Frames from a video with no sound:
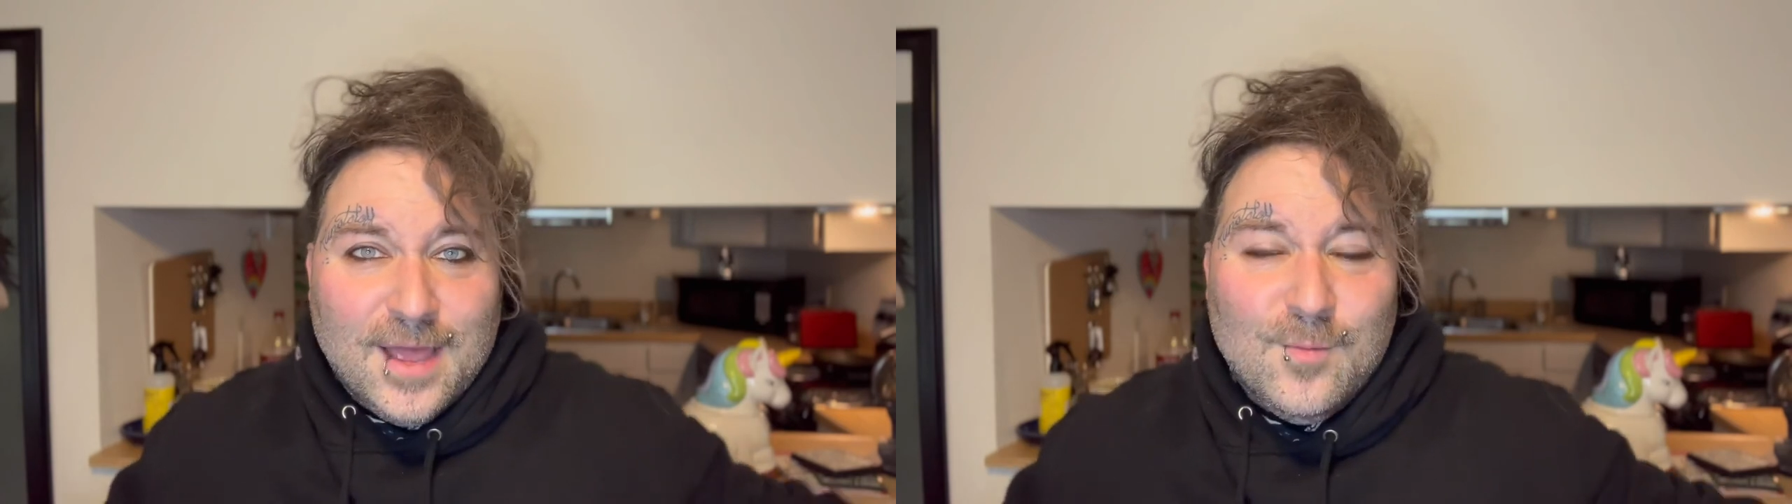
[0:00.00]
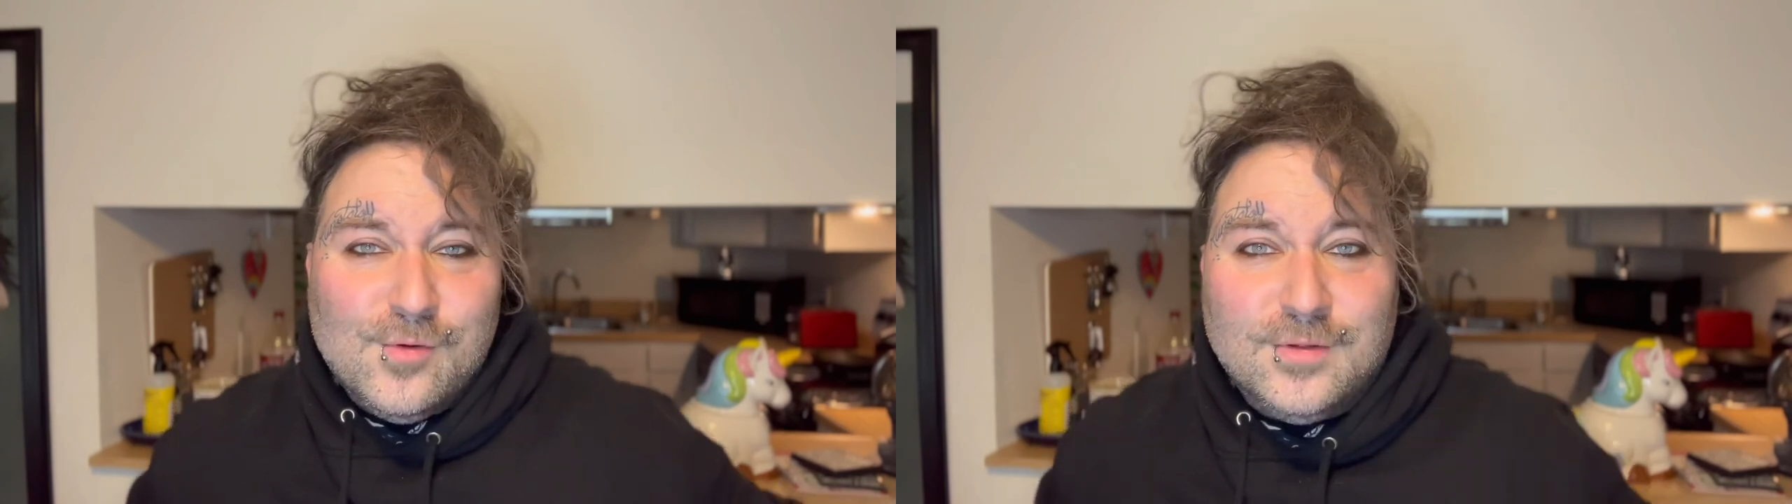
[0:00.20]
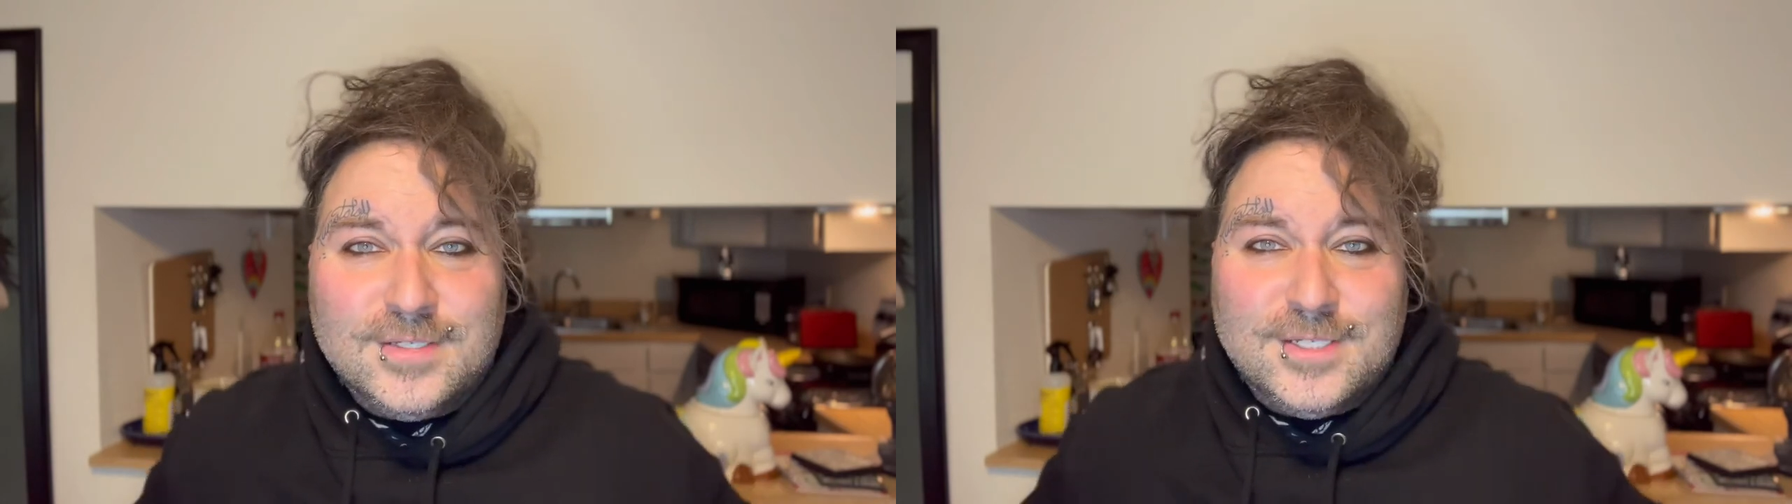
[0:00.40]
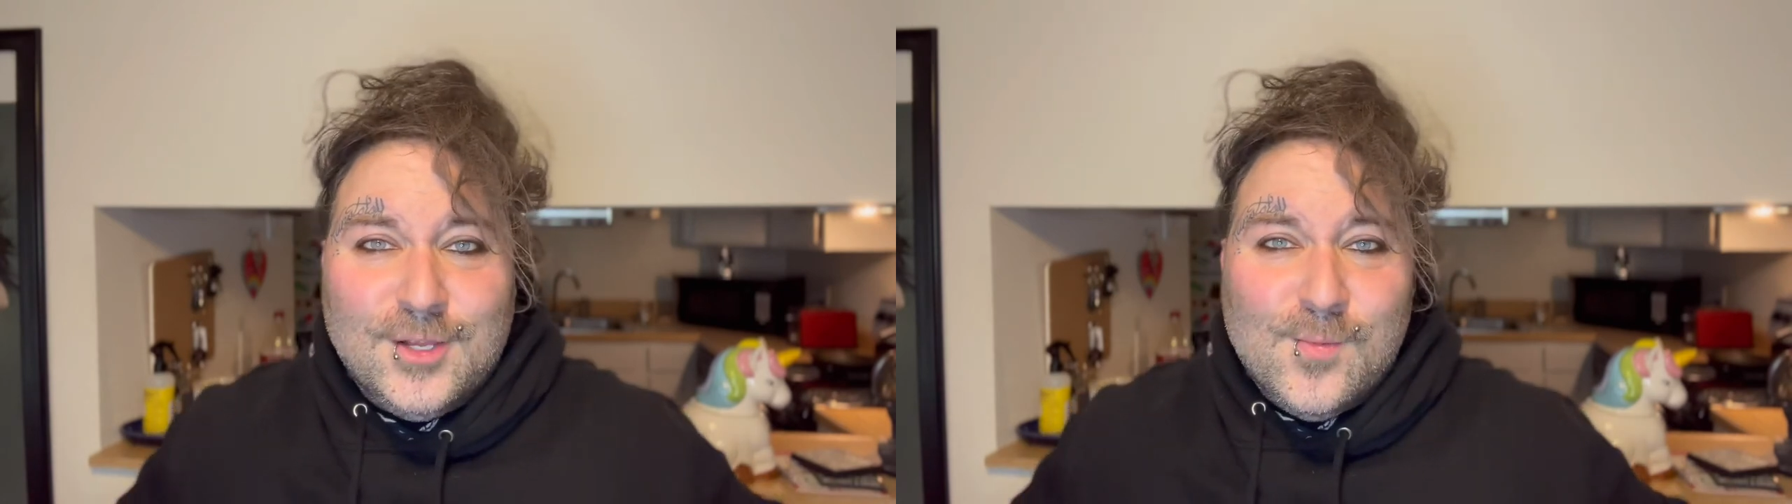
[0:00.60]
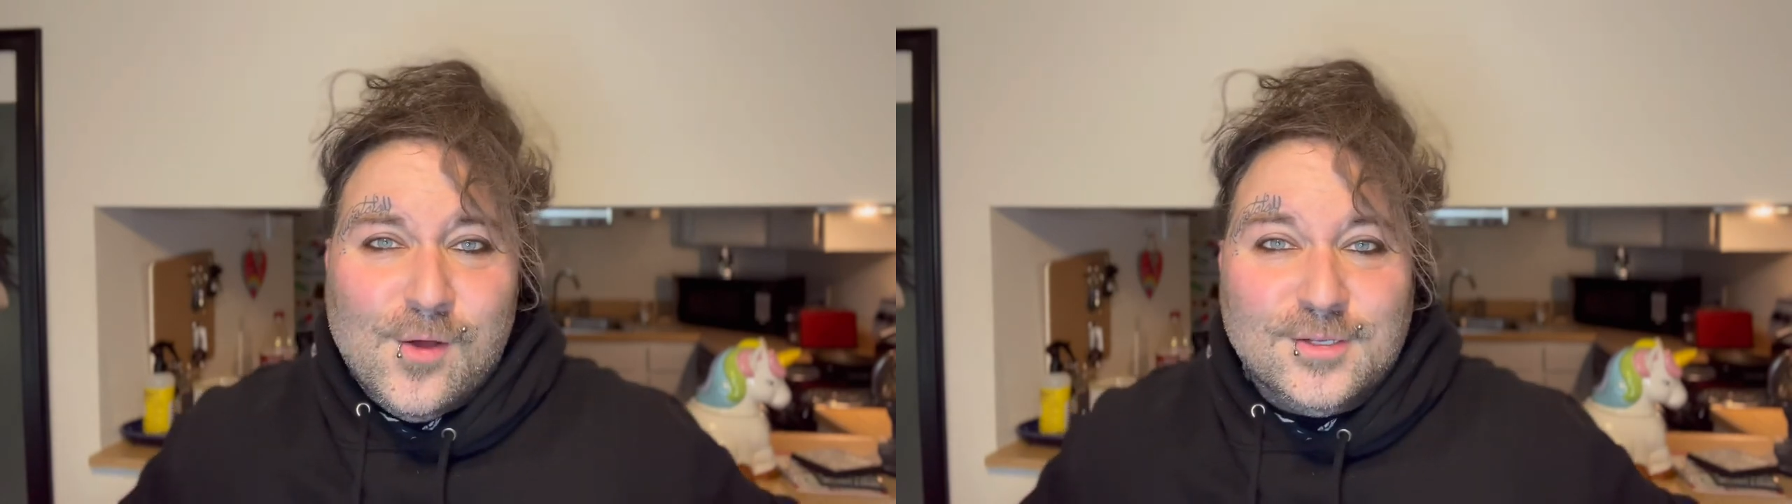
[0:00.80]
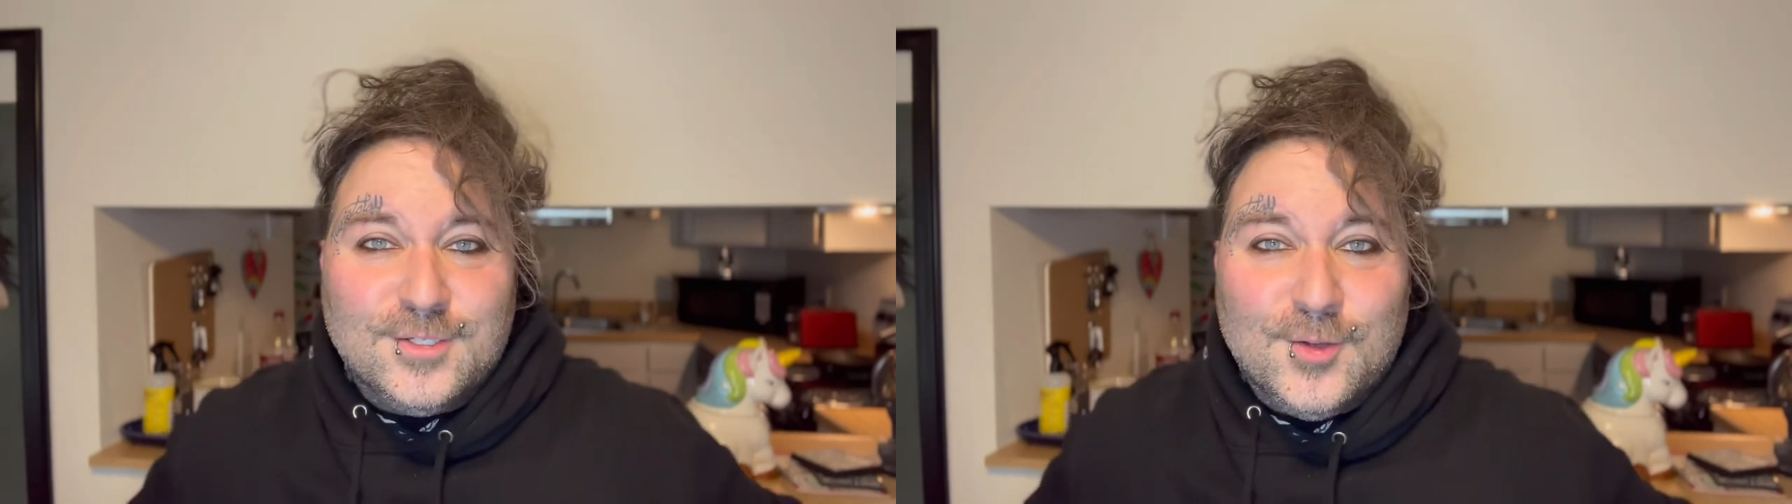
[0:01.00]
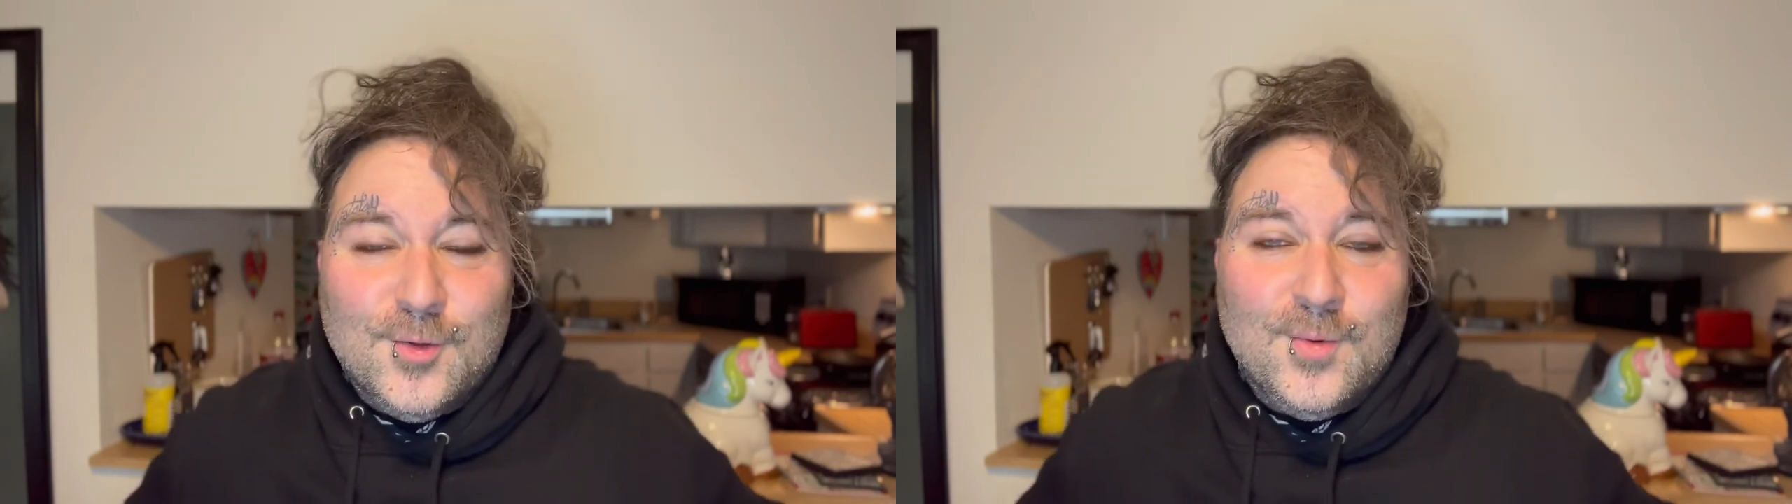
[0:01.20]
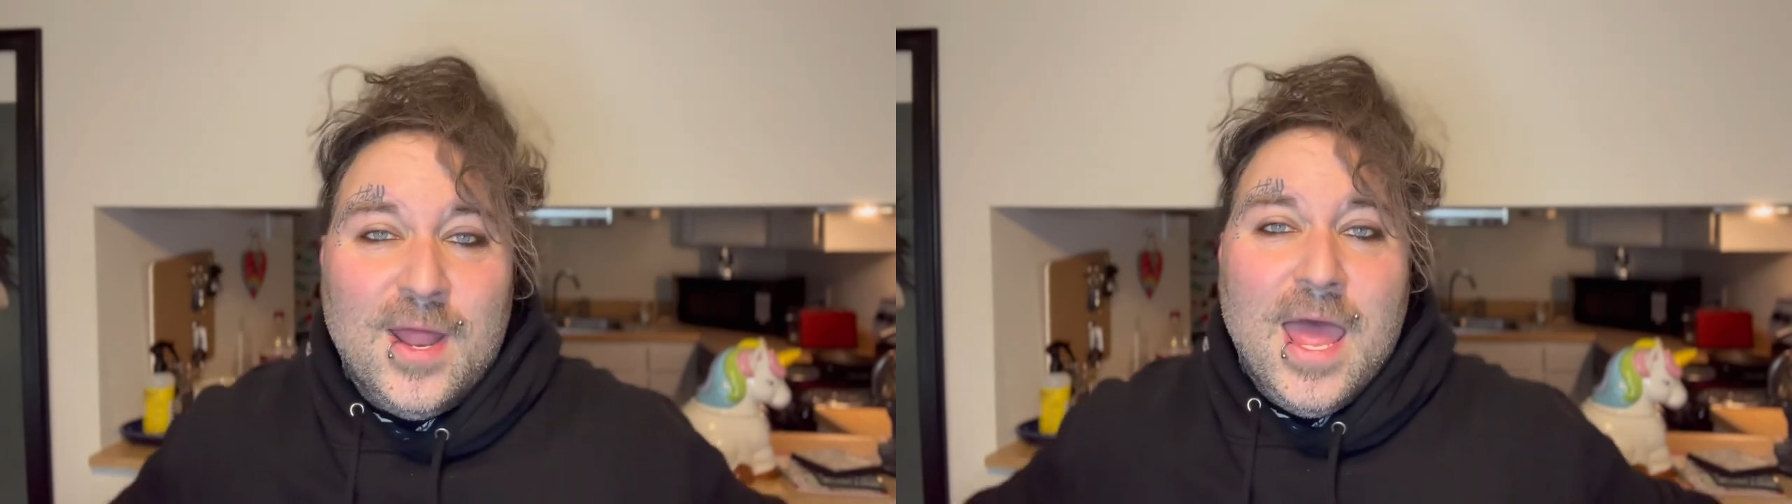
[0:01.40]
I will see you all
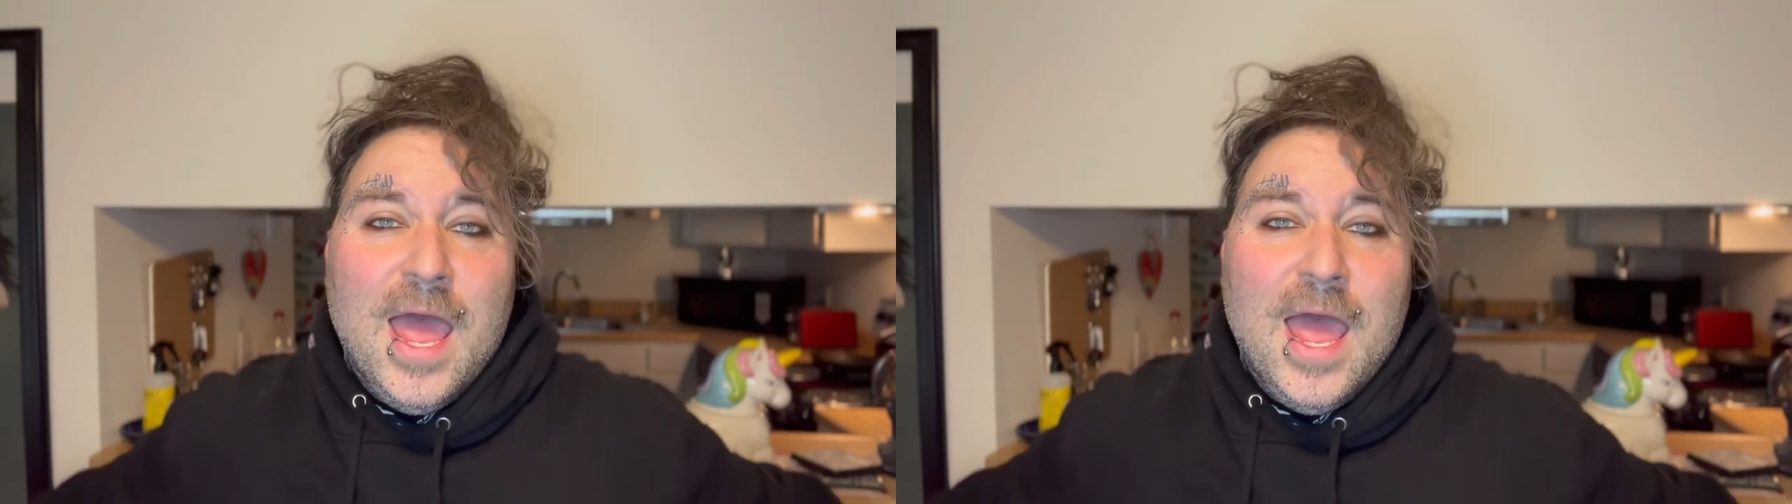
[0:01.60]
soon.